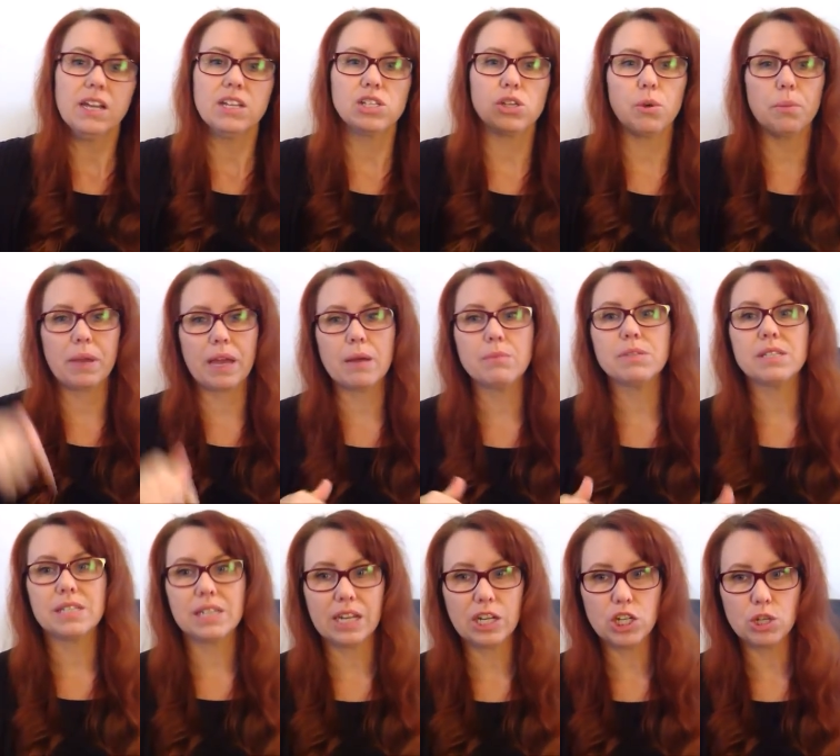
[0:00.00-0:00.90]
So it becomes
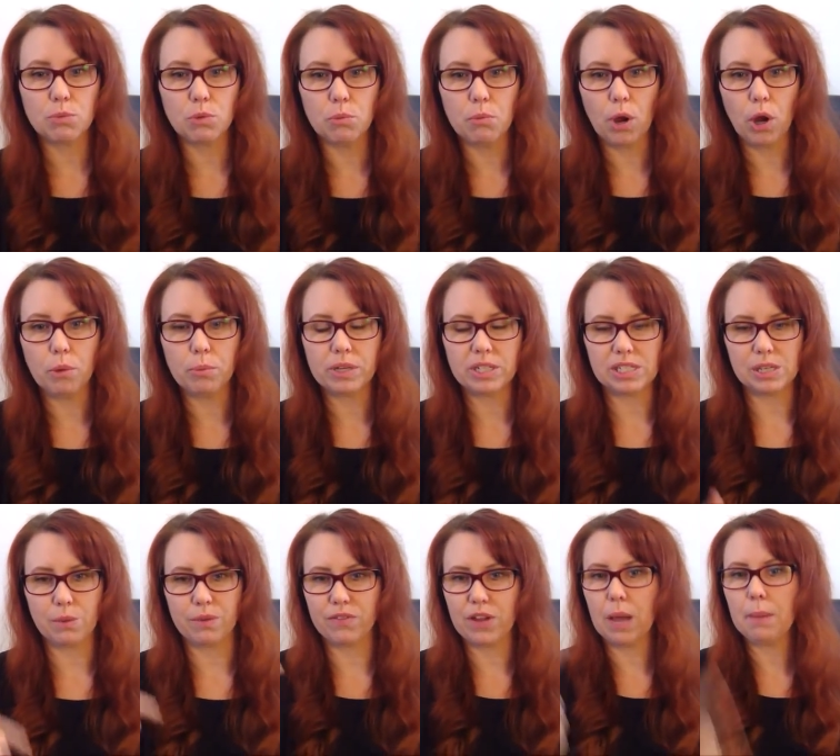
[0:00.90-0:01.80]
a teachable moment.
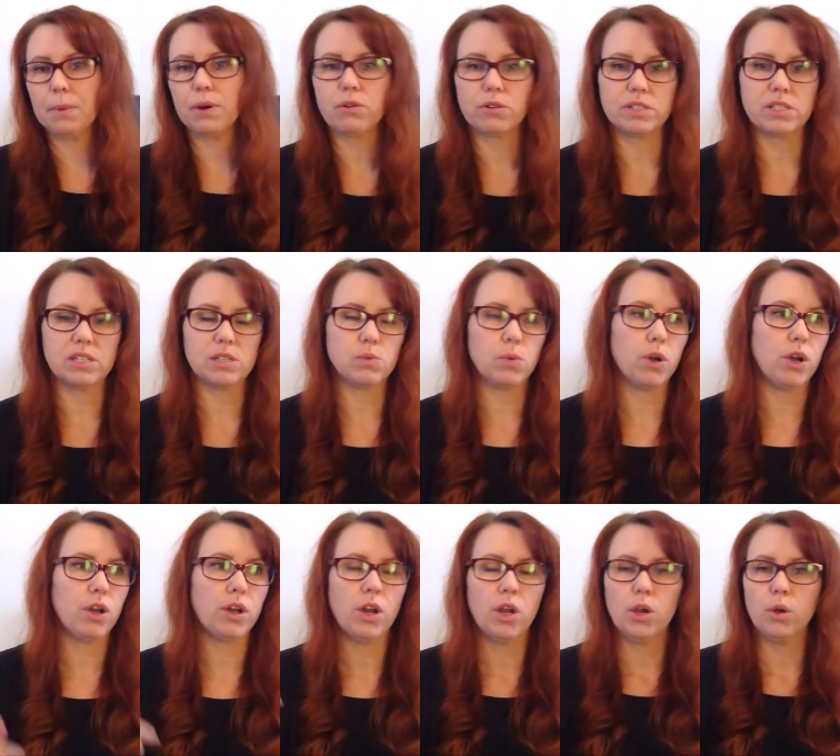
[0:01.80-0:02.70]
So we've come across this
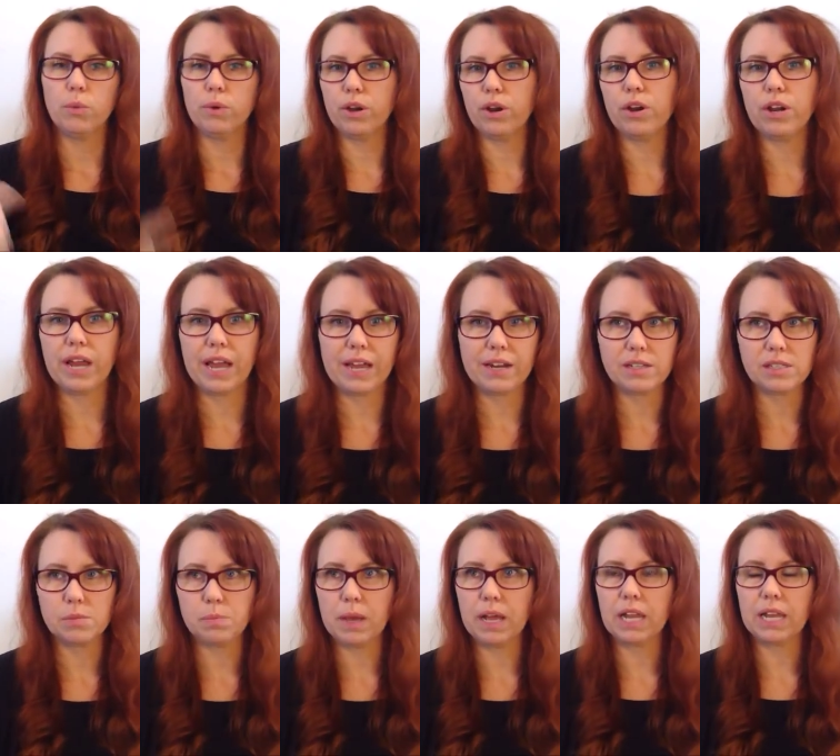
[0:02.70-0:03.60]
word, we don't know how to
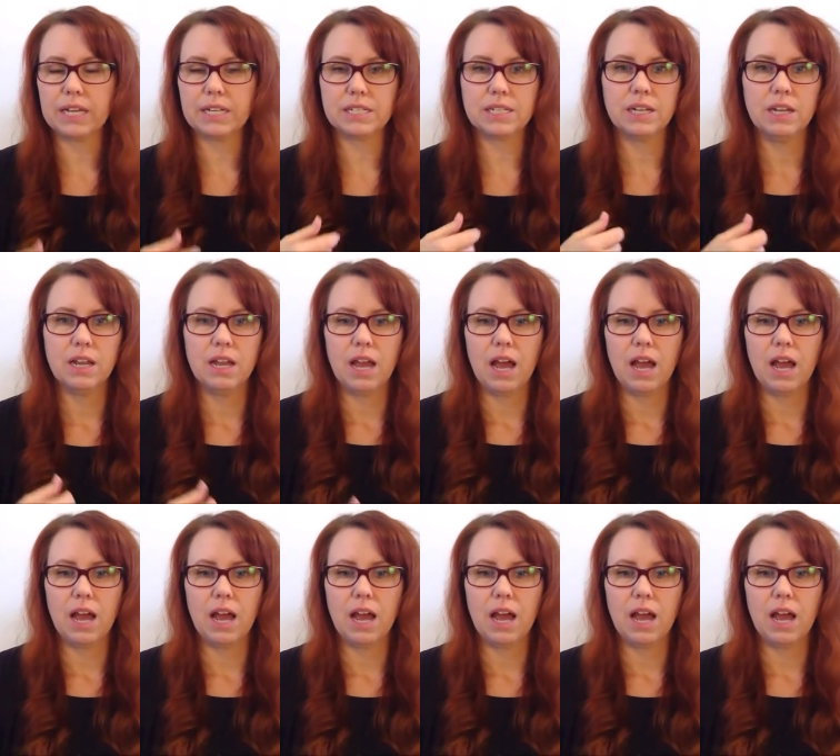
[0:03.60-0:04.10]
spell it.